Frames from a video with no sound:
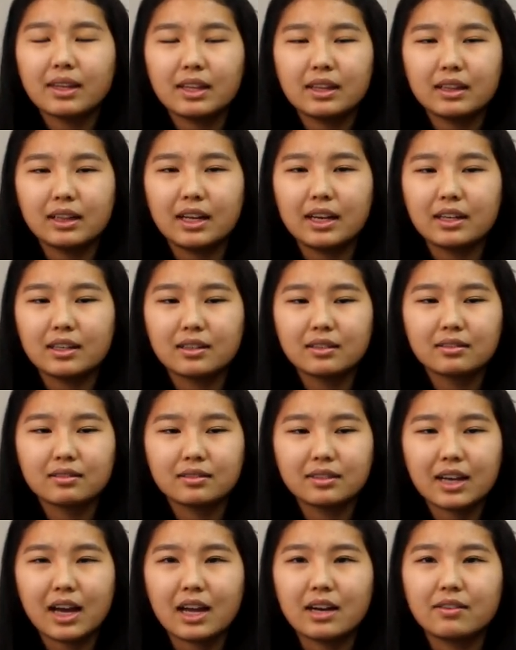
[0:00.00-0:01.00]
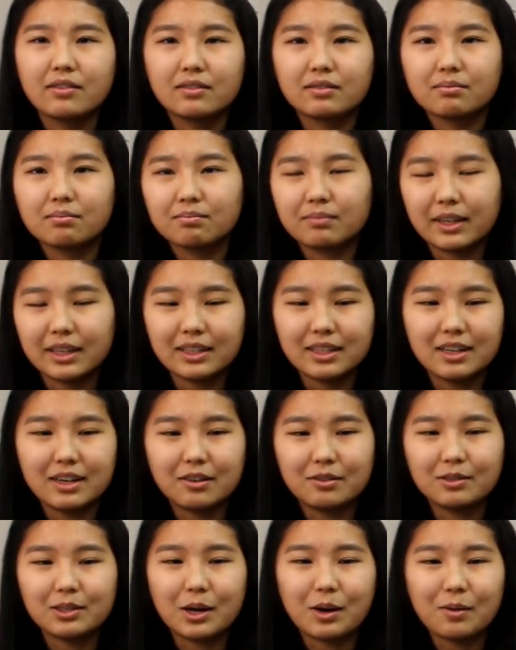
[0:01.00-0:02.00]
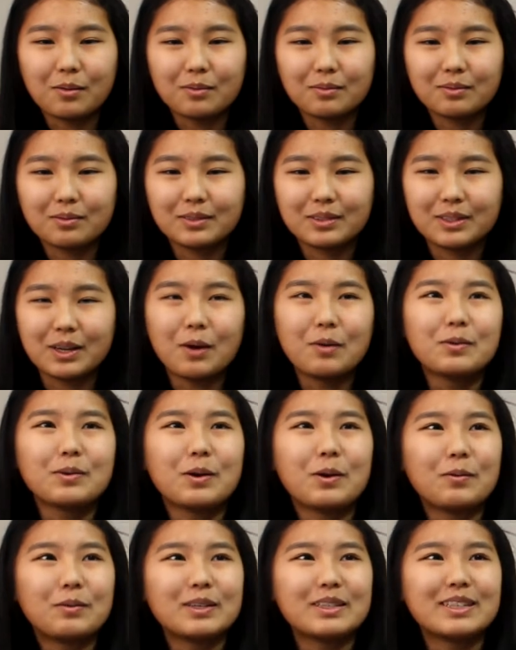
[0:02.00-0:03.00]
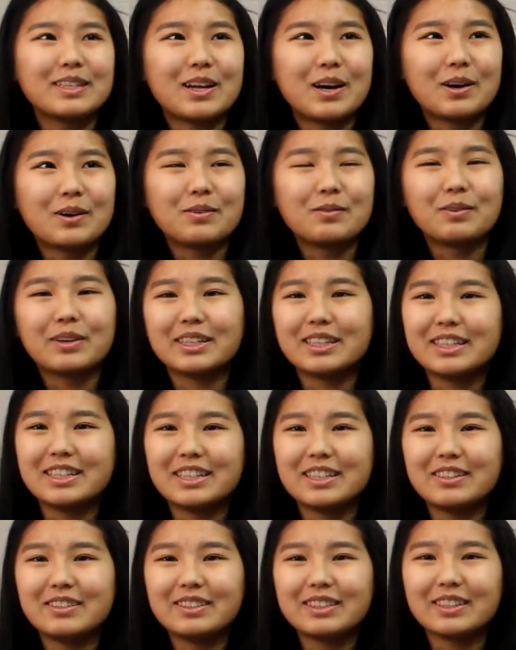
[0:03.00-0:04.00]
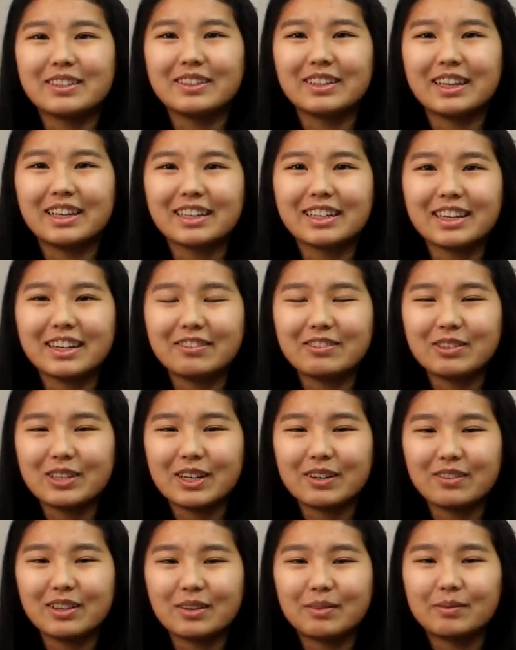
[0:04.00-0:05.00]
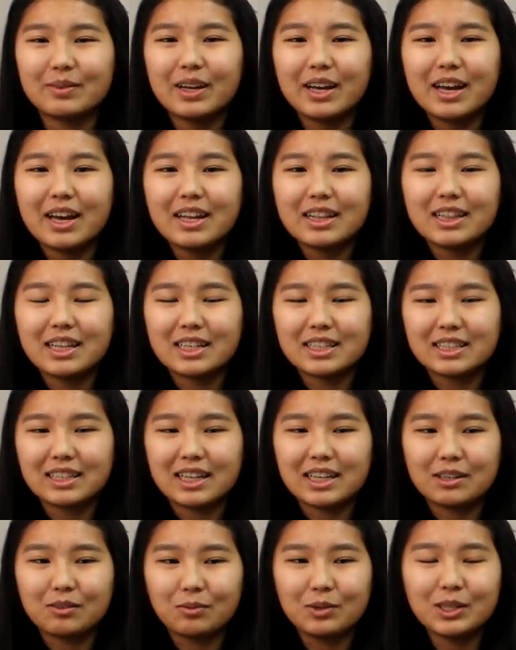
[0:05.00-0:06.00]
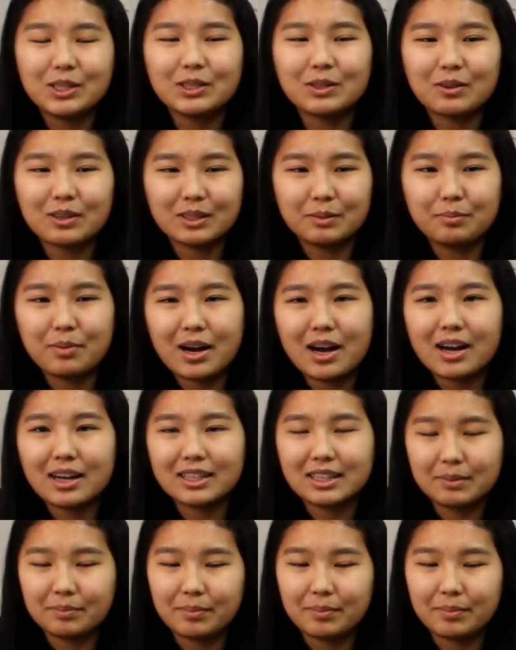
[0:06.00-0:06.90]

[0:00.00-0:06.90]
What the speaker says: like, kind of like, you know, don't always know what to do. So like, if you give them this like resource box